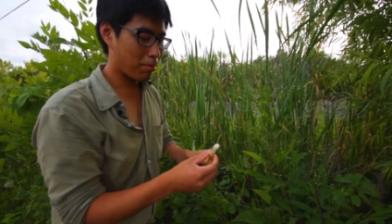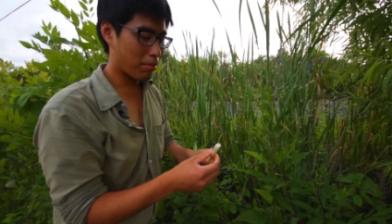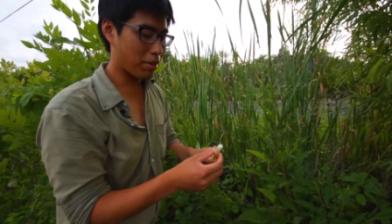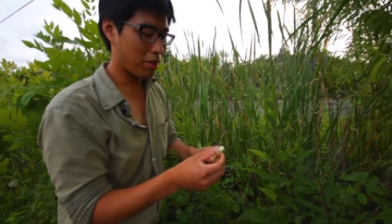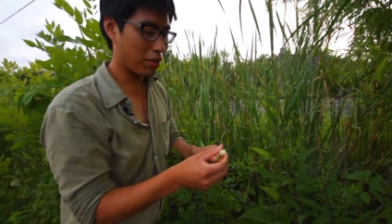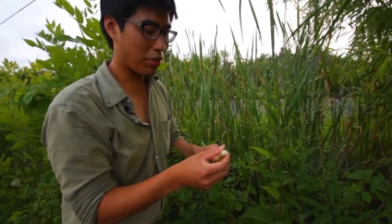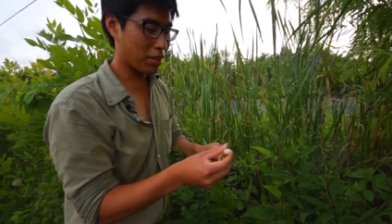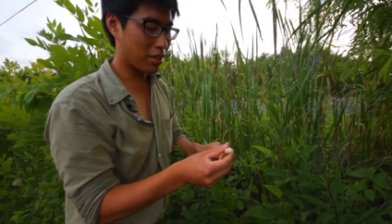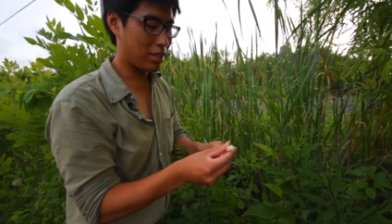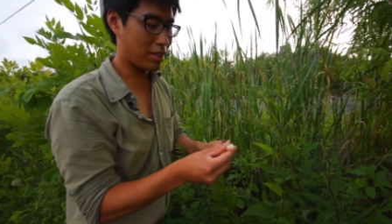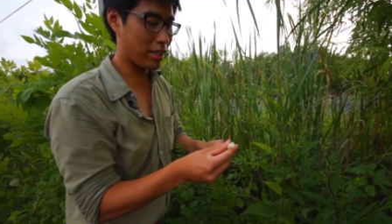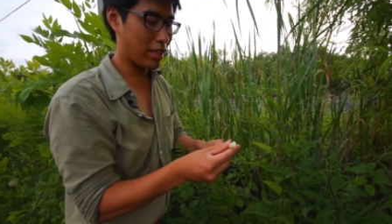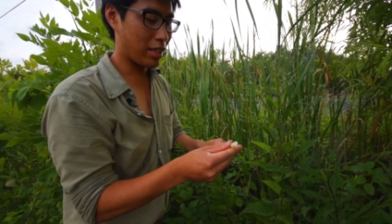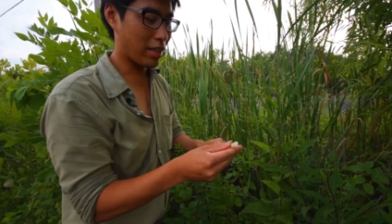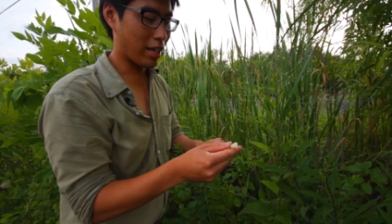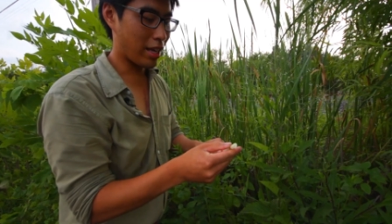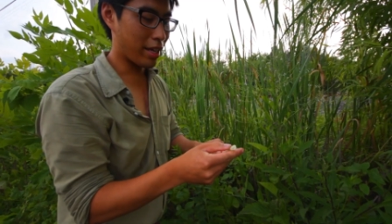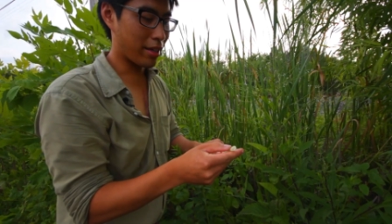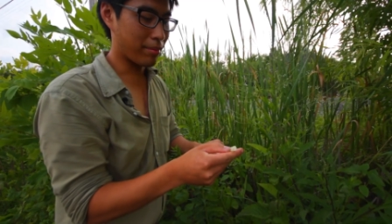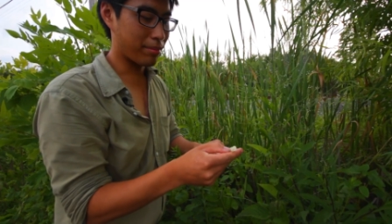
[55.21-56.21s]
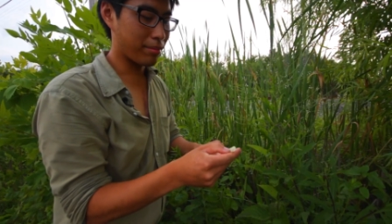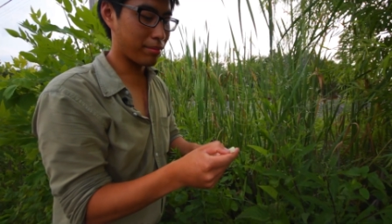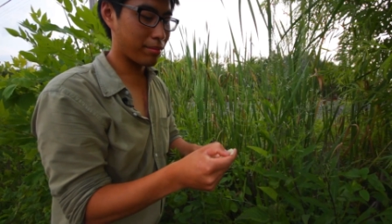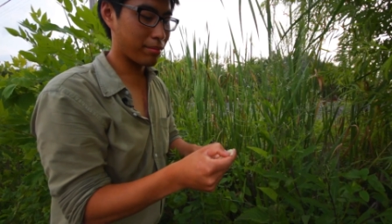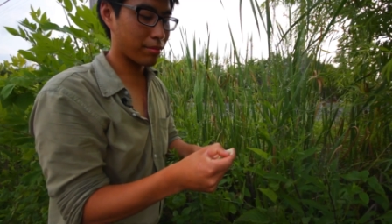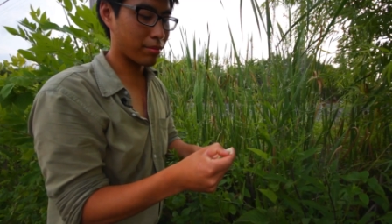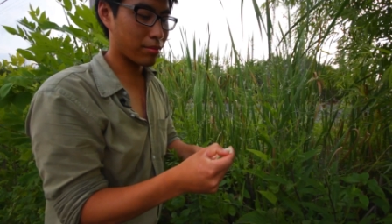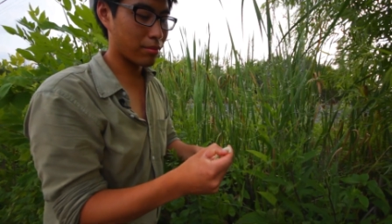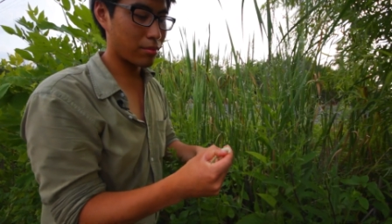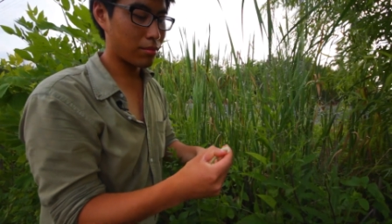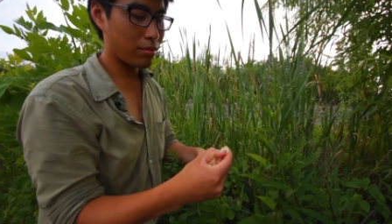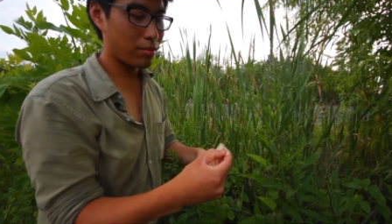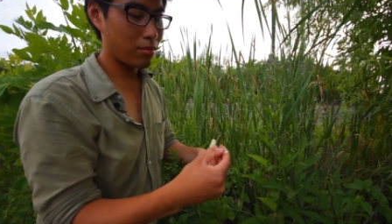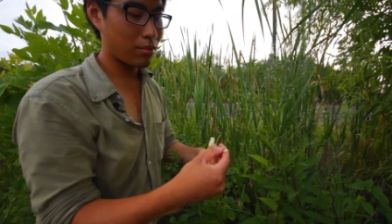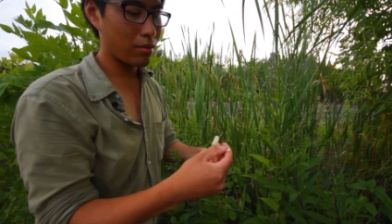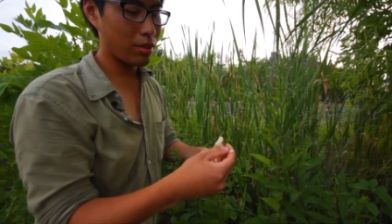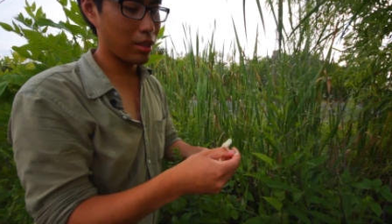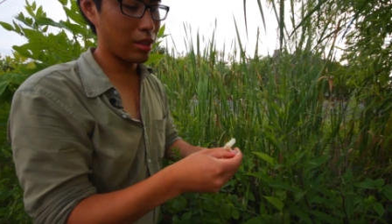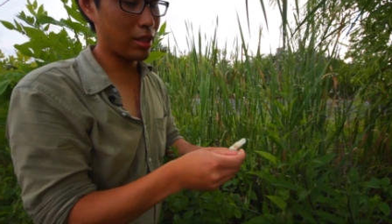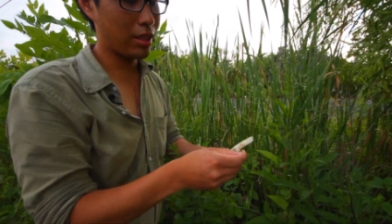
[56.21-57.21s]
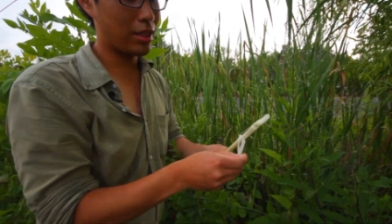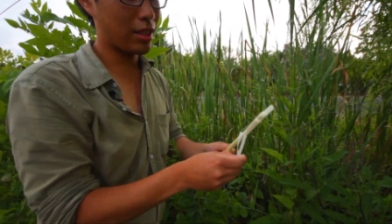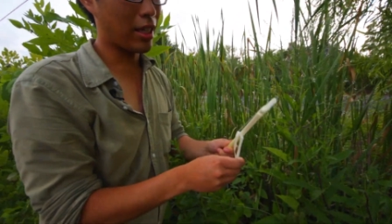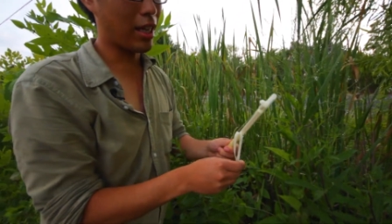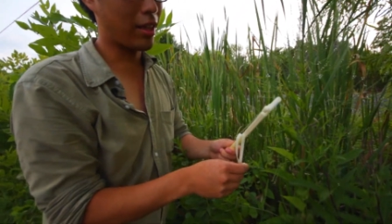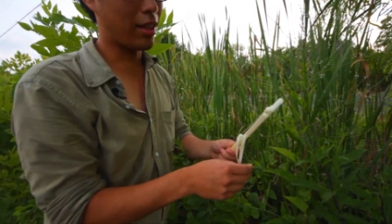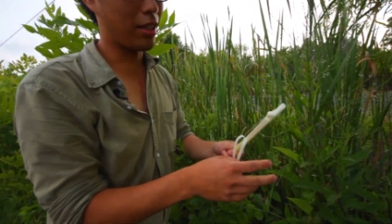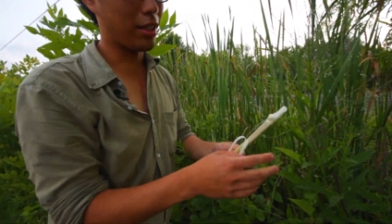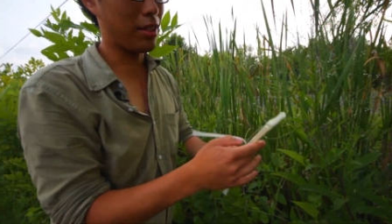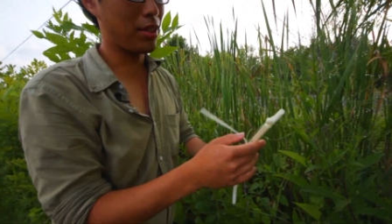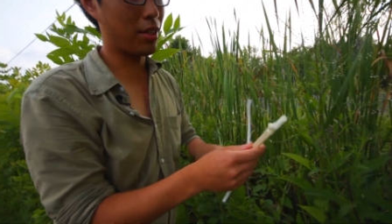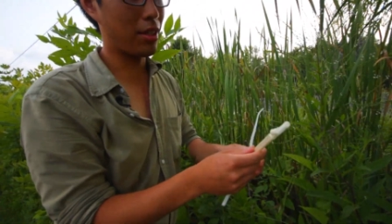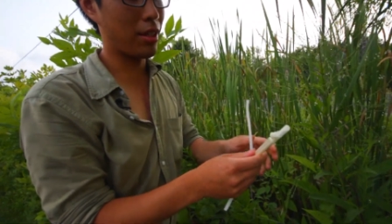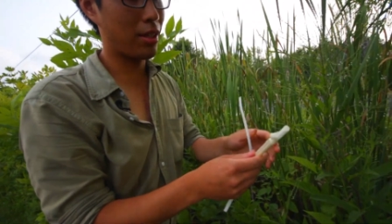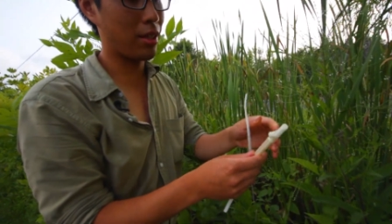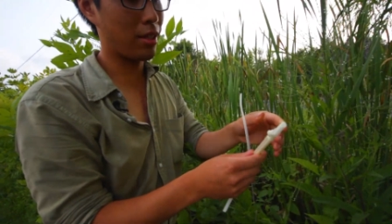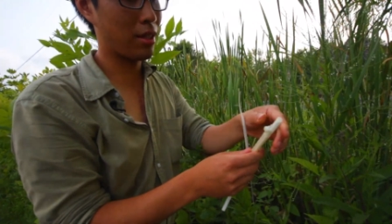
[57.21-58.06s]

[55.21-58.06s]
But you can see that it's got this